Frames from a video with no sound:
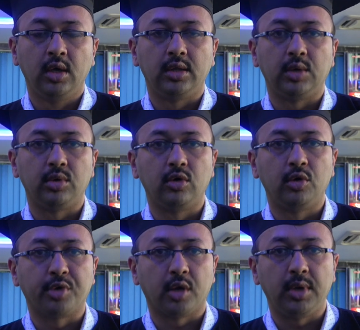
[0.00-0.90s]
They would go
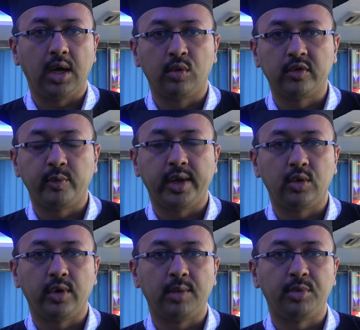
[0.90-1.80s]
probably out of the way
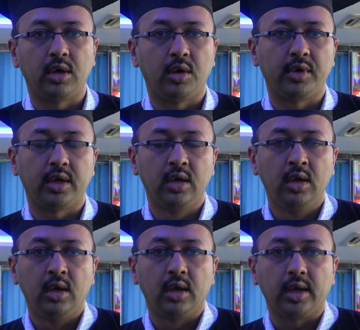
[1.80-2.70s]
to help you out and
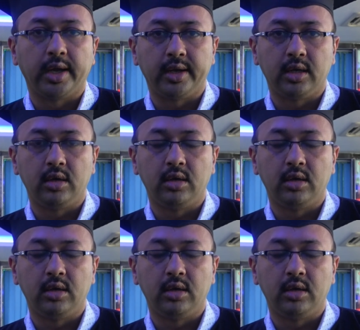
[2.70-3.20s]
get